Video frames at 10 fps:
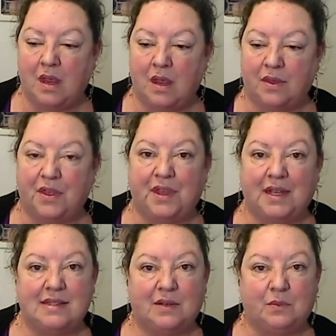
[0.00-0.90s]
the
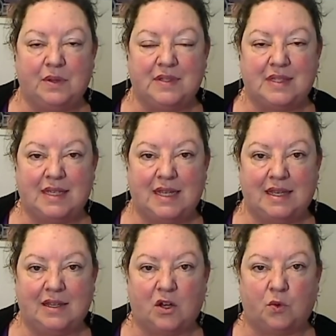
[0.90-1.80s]
things that we've
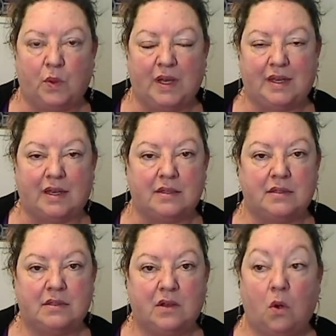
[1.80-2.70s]
seen or witnessed